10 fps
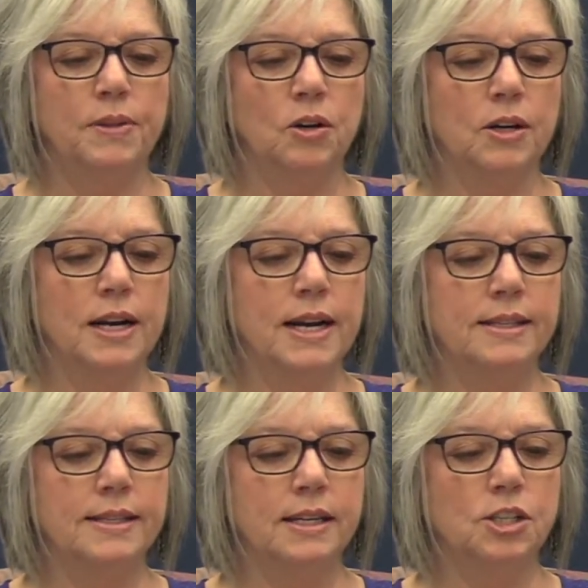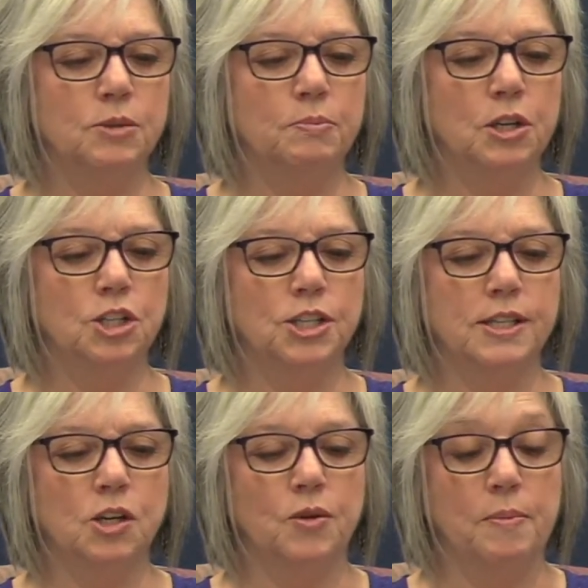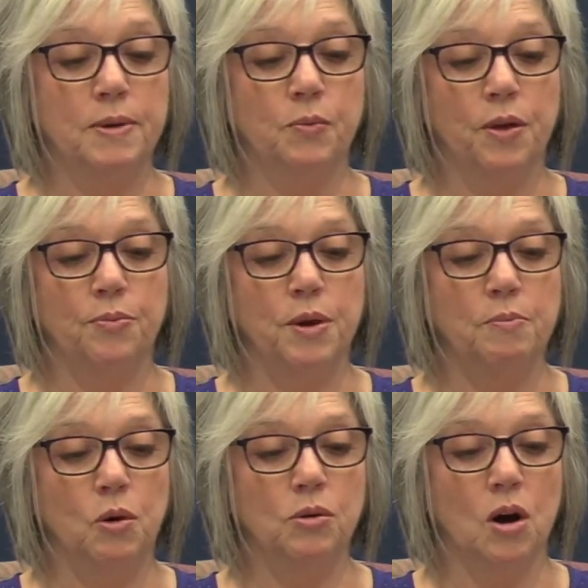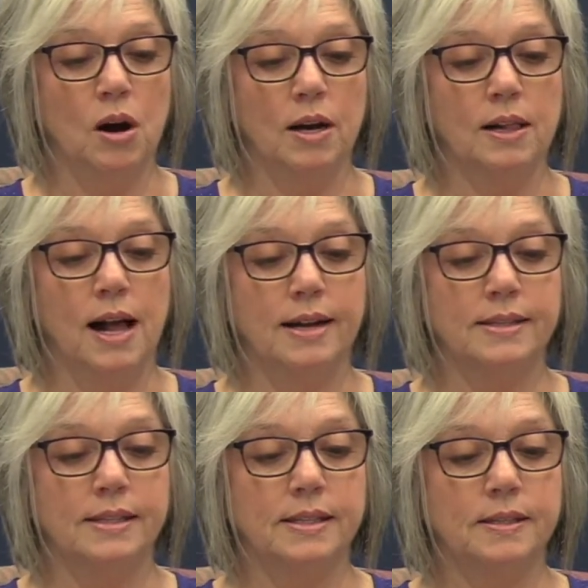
the organization purchase equipment with remote art classes.